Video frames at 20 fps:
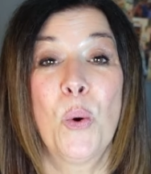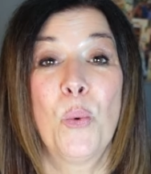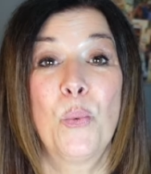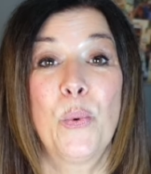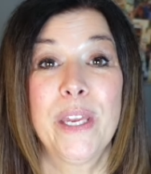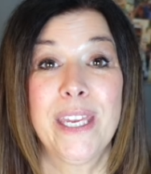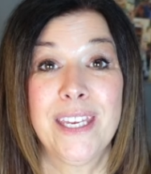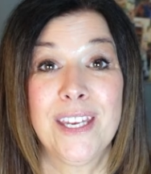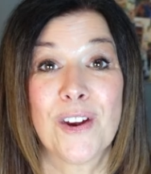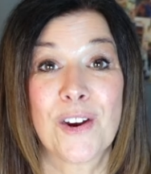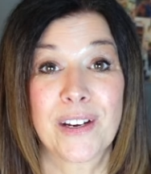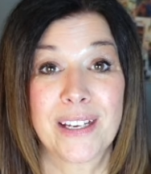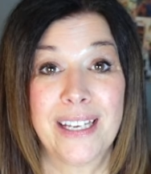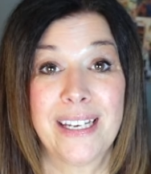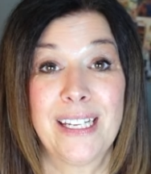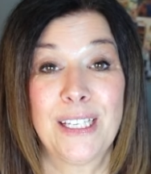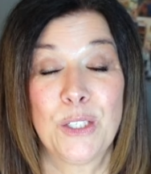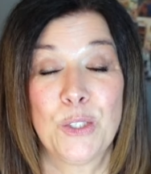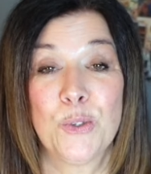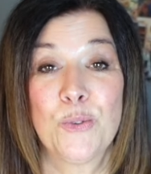We are
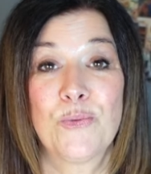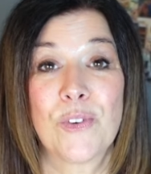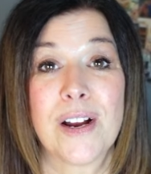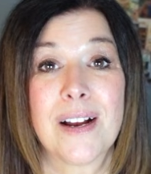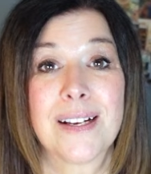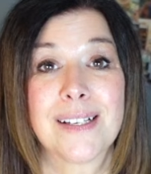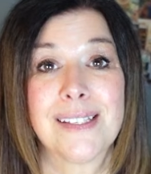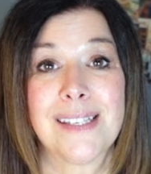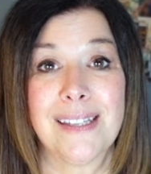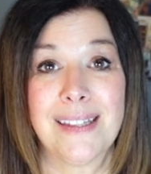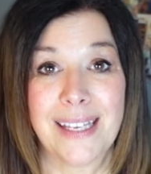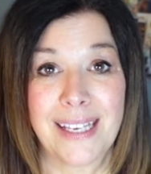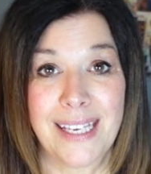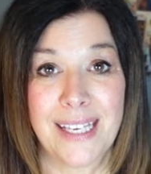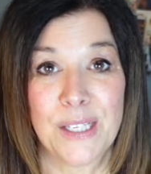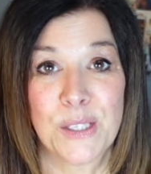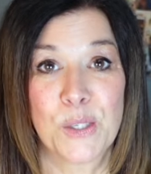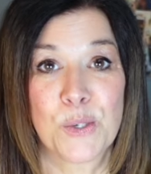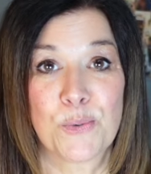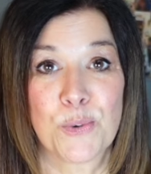getting new rugs in the
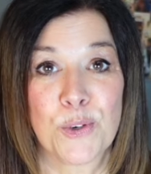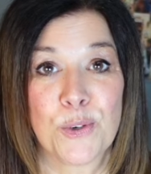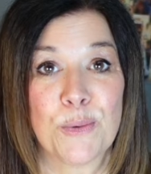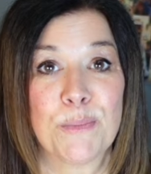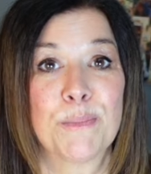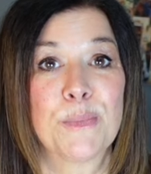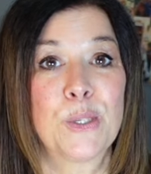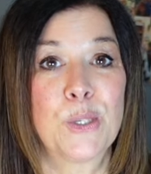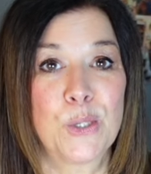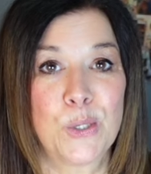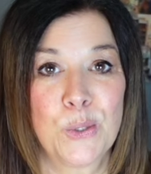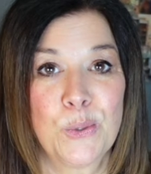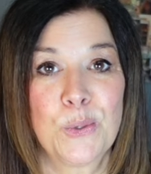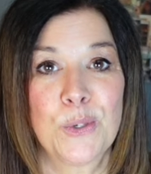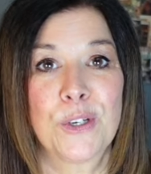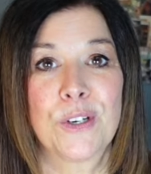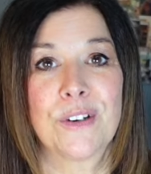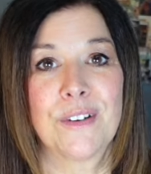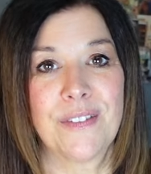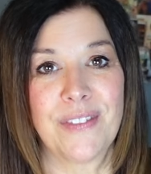kids' room
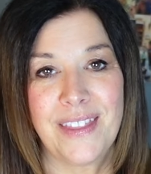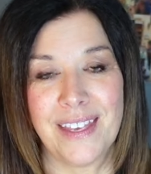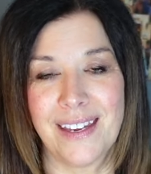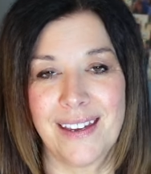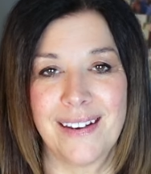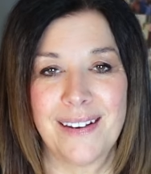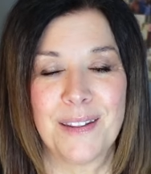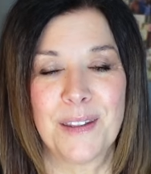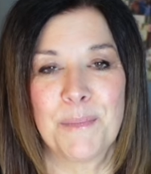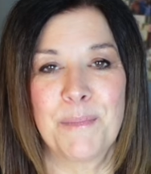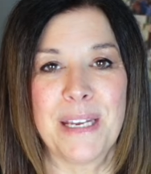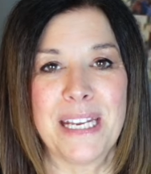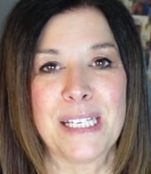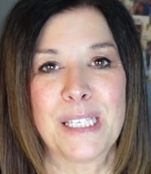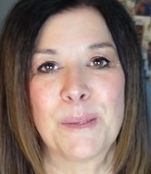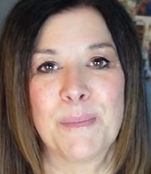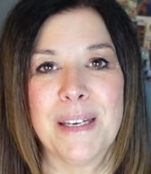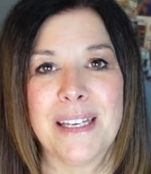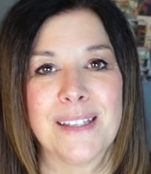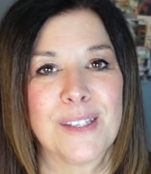sooner than the
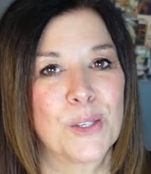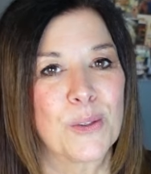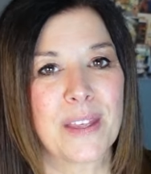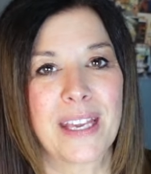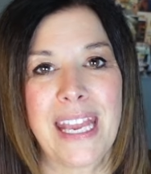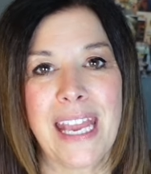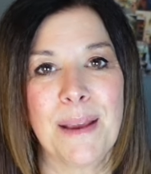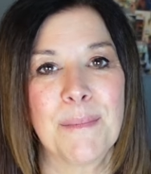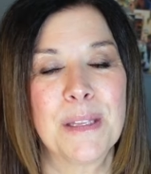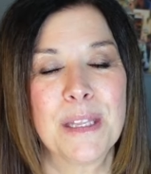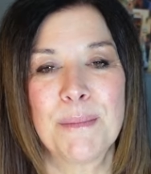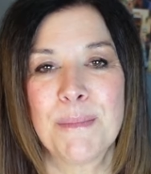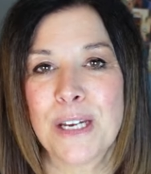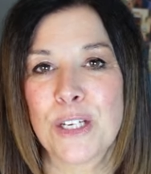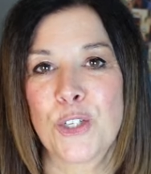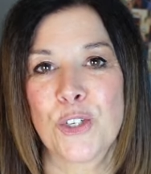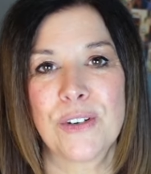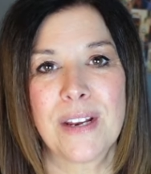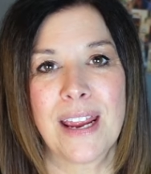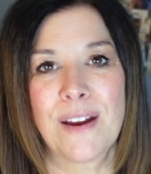basement. So they came and they
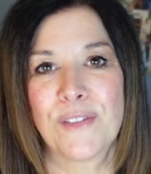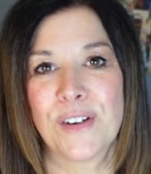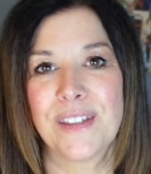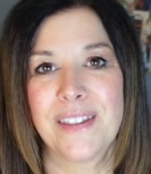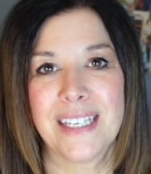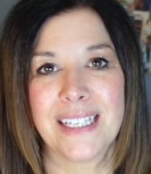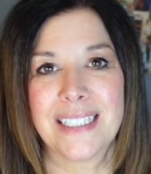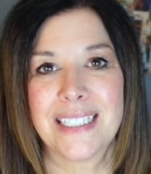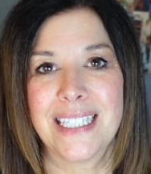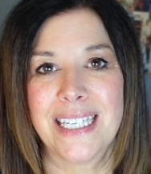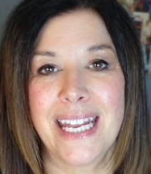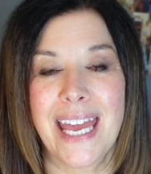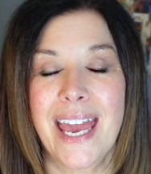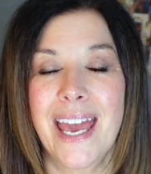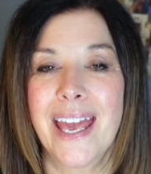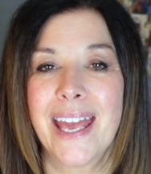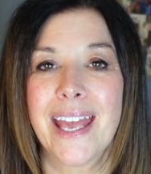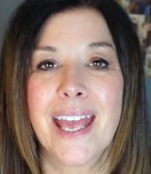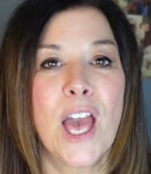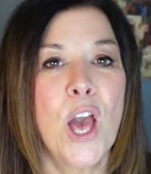measured everything
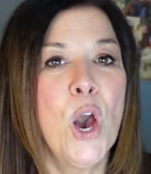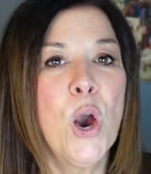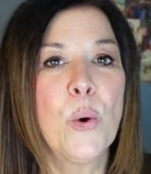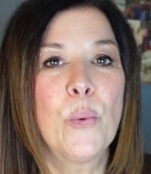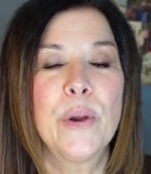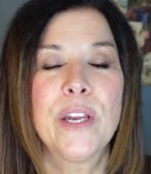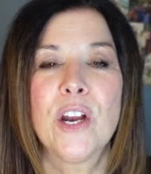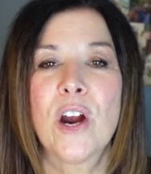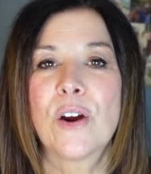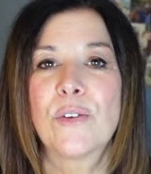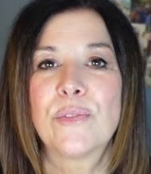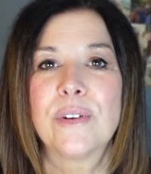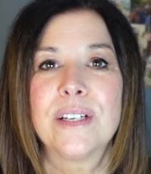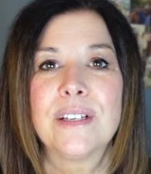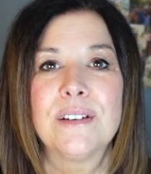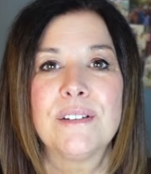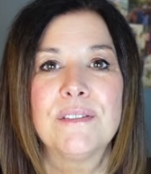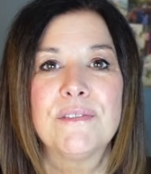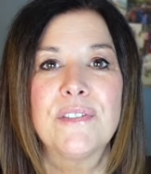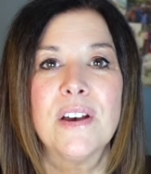today. We got rid
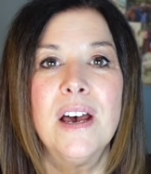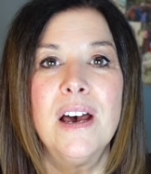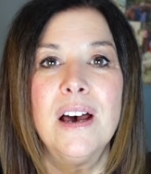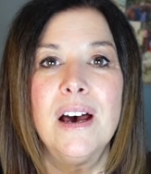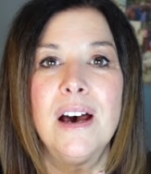of